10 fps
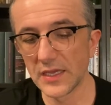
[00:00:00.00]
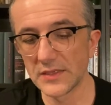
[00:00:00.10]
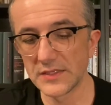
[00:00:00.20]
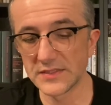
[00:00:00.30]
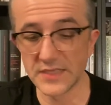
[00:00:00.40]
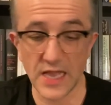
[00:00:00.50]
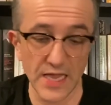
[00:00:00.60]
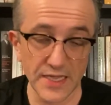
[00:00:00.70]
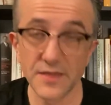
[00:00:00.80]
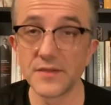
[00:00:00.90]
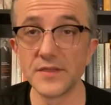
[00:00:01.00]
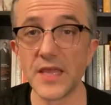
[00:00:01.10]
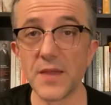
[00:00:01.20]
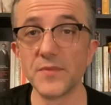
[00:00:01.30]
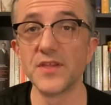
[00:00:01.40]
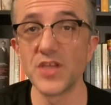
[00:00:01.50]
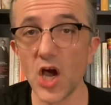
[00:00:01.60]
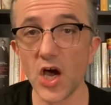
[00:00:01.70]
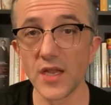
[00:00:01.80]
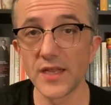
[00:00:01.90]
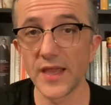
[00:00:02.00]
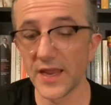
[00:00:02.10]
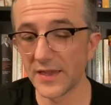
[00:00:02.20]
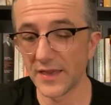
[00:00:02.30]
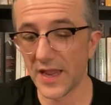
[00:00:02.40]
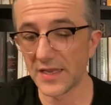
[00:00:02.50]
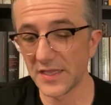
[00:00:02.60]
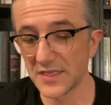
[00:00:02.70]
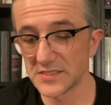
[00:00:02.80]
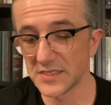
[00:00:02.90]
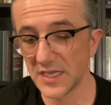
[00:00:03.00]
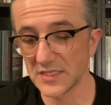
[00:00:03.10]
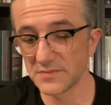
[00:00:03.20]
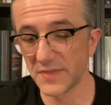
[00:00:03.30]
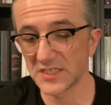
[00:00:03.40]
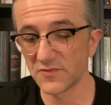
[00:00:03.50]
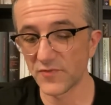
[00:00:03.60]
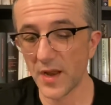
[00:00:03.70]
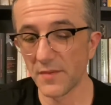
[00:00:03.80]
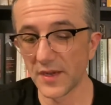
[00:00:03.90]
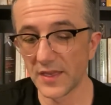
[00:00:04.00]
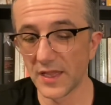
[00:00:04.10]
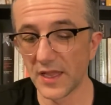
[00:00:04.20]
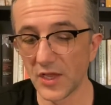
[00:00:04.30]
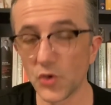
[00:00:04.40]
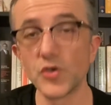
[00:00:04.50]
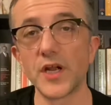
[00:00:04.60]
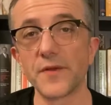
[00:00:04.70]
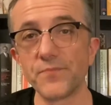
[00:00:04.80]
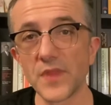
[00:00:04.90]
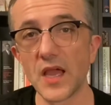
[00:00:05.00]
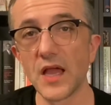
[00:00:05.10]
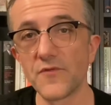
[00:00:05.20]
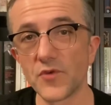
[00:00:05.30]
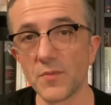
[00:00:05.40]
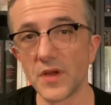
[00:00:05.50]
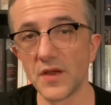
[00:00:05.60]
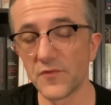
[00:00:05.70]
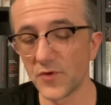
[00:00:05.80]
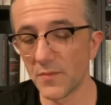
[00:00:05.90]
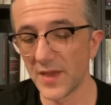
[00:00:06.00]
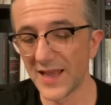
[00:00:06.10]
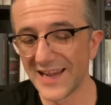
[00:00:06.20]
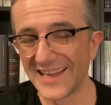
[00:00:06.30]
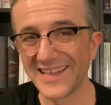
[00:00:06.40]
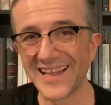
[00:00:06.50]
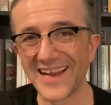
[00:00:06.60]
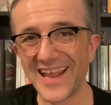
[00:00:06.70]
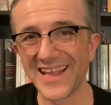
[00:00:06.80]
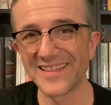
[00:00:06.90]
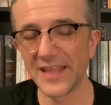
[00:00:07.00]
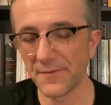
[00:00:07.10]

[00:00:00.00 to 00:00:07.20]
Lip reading: this guy named Njal and his best friend Gunnar from Lidar Ende.